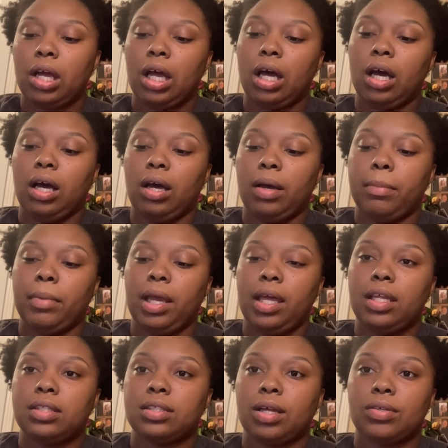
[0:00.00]
And
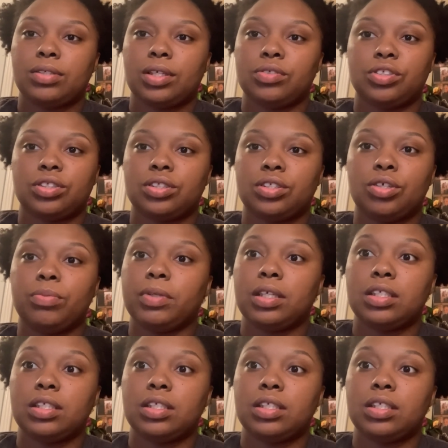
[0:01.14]
it's also just stupid